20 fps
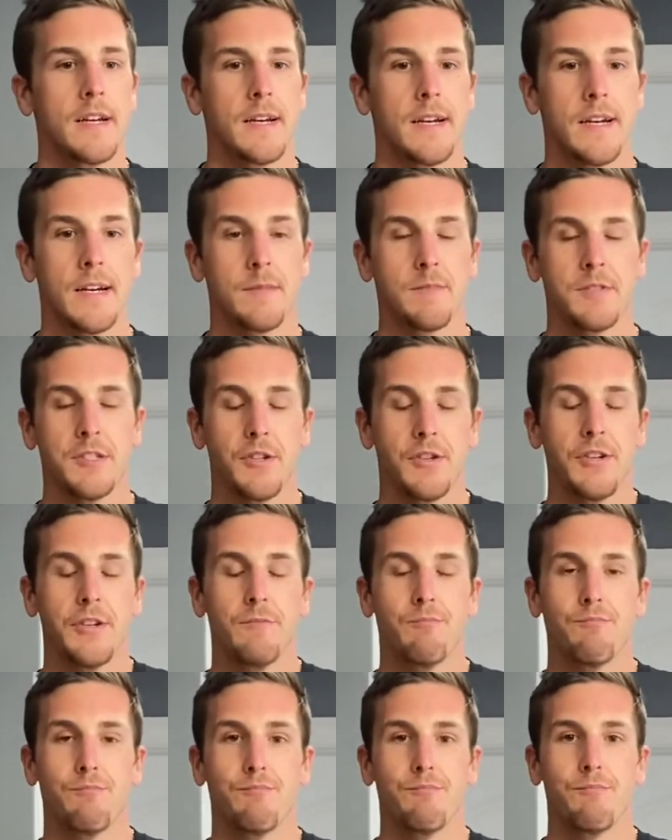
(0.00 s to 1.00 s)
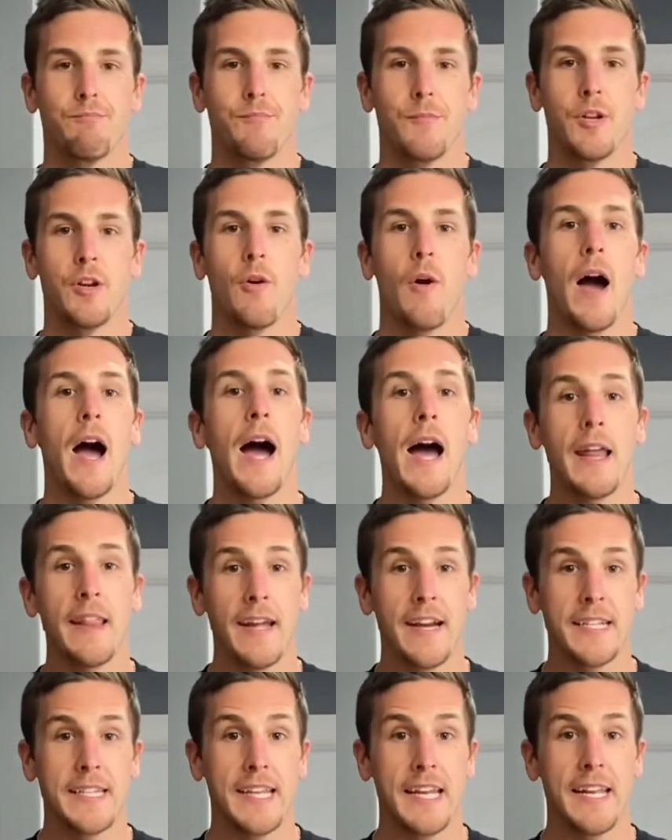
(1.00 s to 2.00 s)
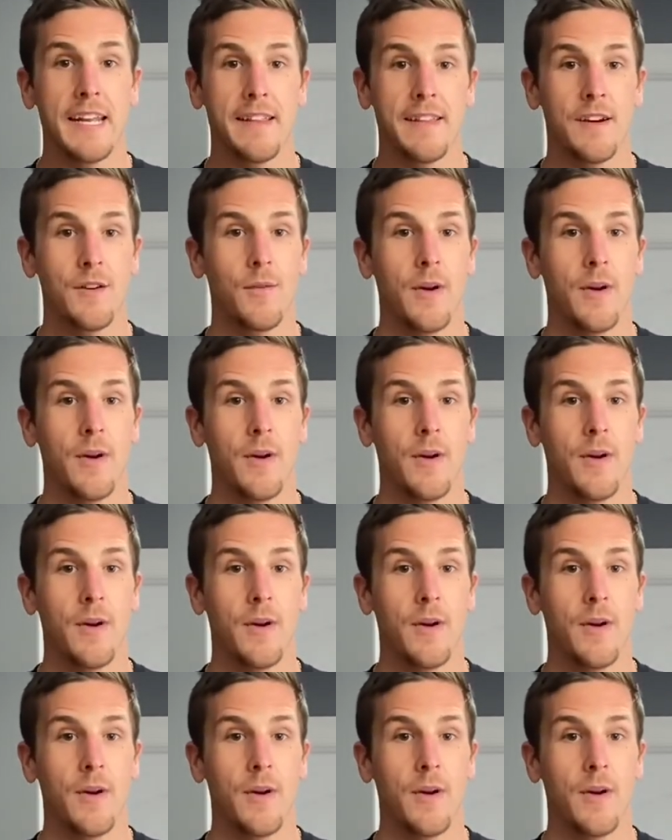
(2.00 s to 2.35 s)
Um, so you, you know, I like getting there